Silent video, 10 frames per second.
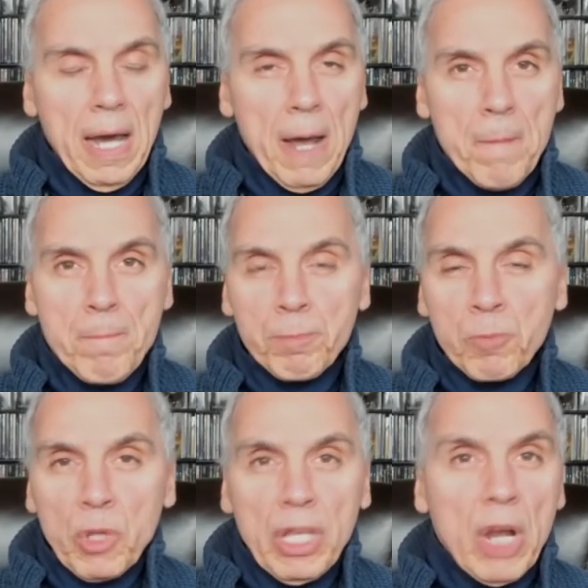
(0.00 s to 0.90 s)
Um,
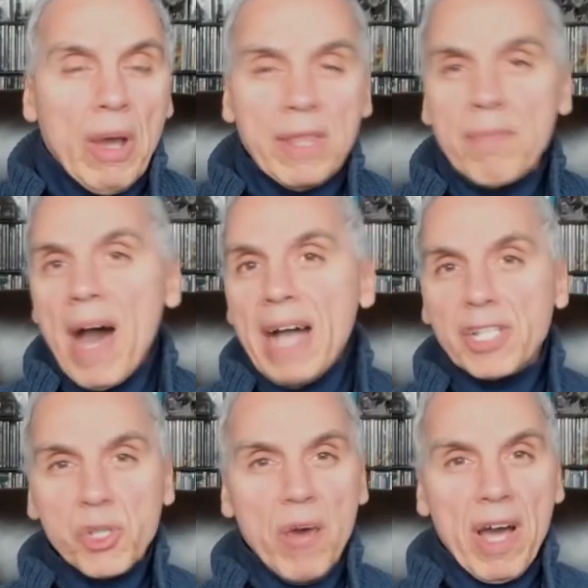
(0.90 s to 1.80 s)
you know, on the
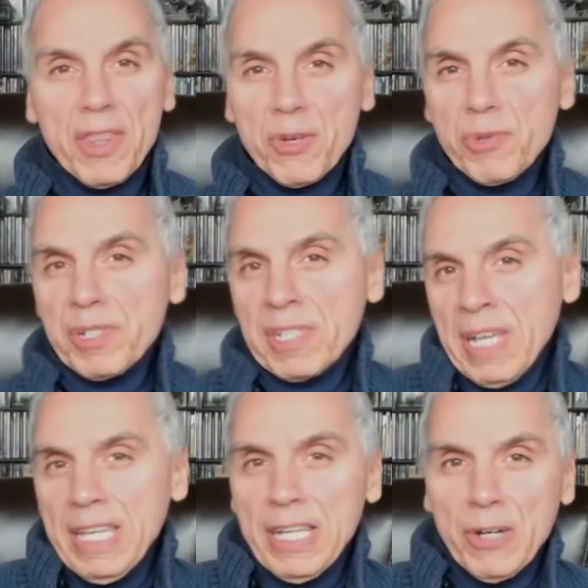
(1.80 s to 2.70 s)
Mod Squad, there was,
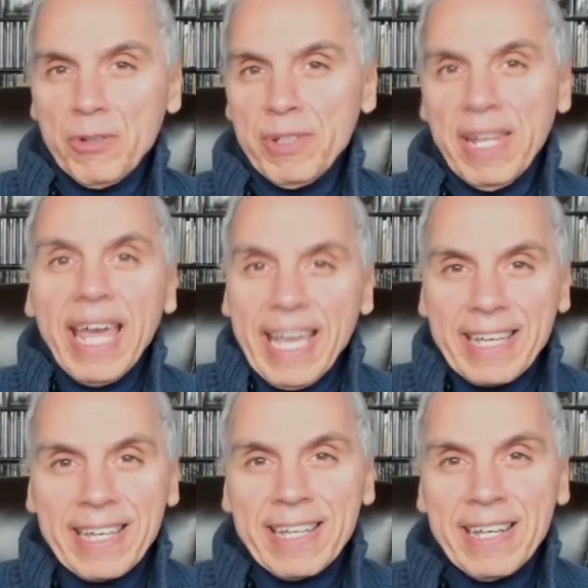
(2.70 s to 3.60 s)
you know,
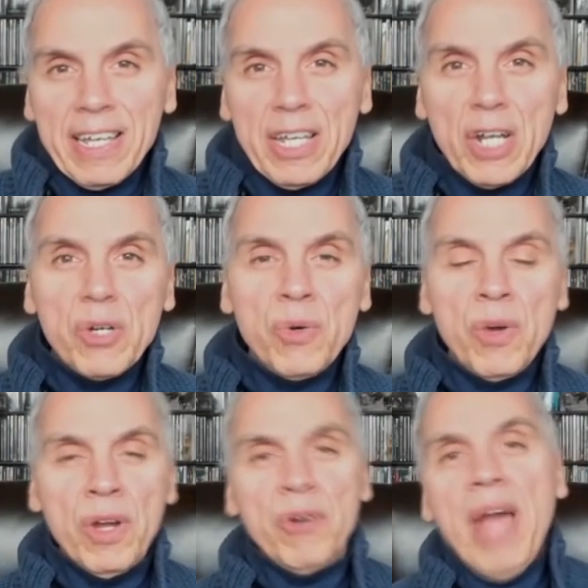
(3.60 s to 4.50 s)
Link, you know,
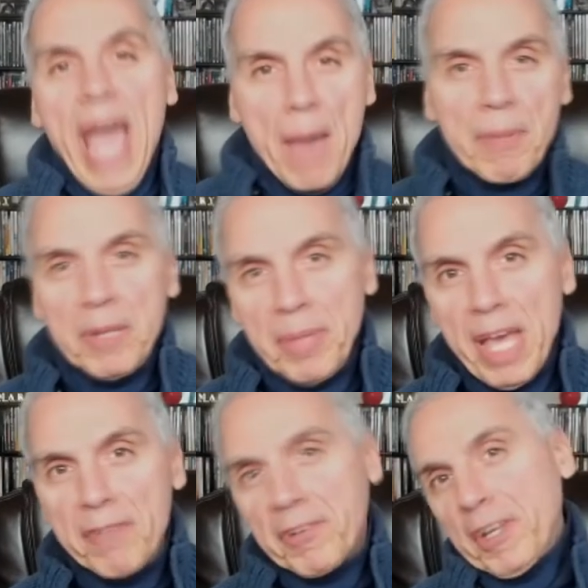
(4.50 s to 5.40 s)
who, who happened to
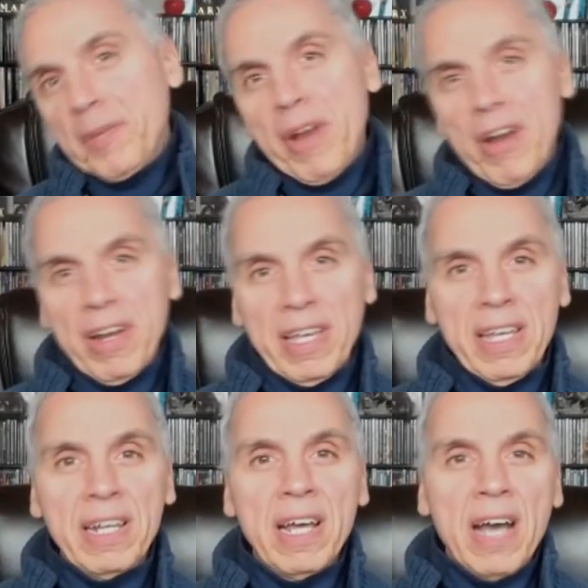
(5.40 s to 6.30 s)
be African
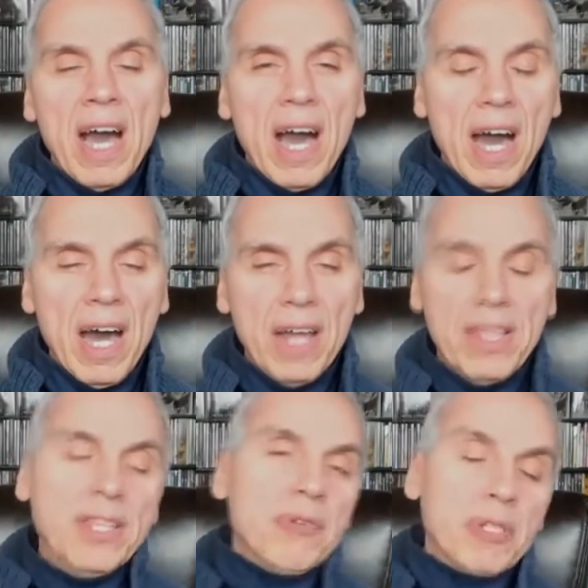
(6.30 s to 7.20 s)
American. Uh,
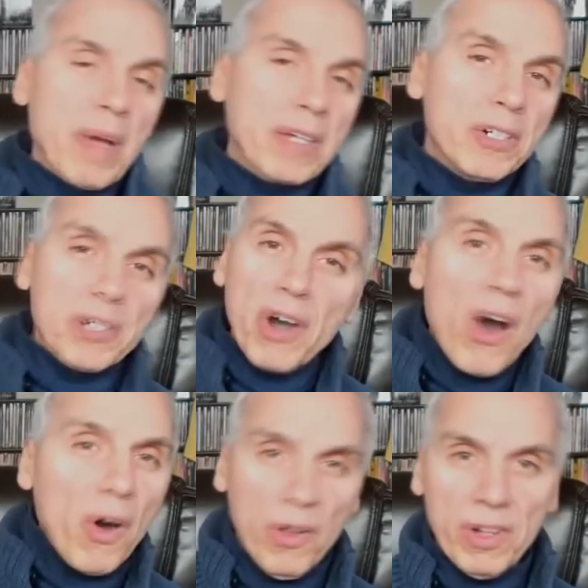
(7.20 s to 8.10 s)
then there was Michael
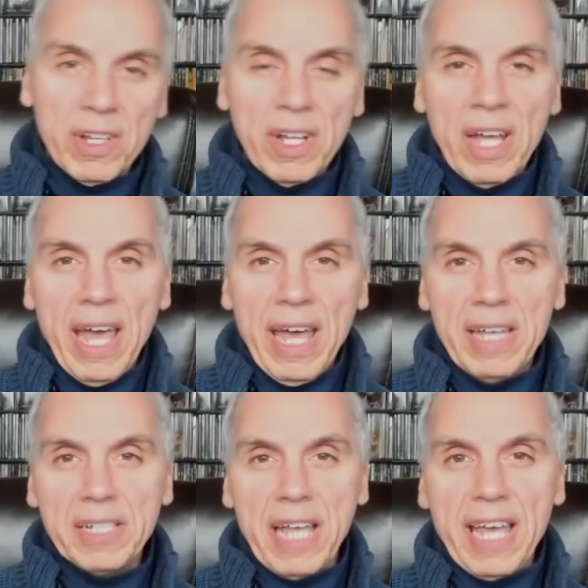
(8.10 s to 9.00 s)
Cole
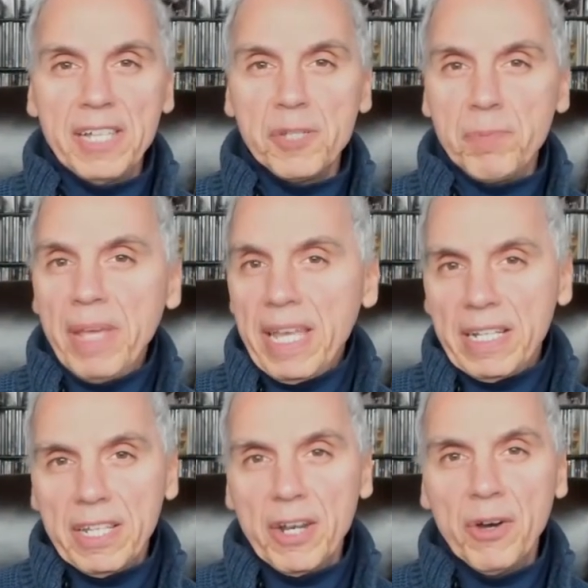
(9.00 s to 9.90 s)
as, as
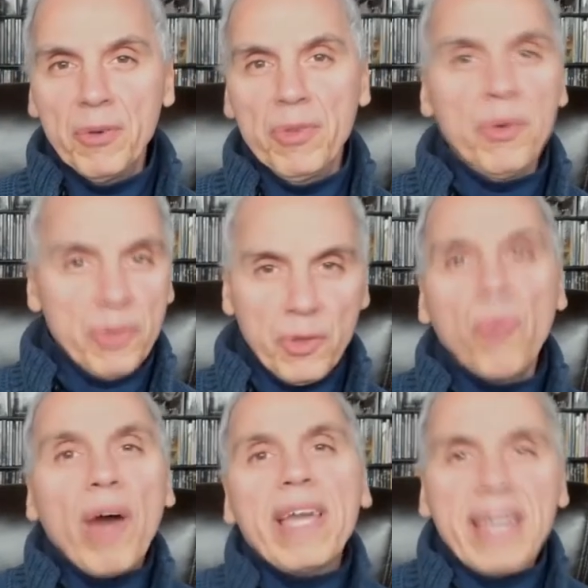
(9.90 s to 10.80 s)
Pete, you know, the,
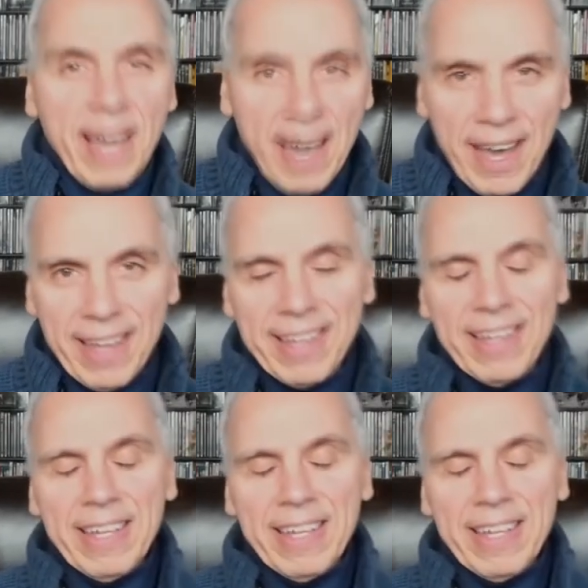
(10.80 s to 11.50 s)
the white guy.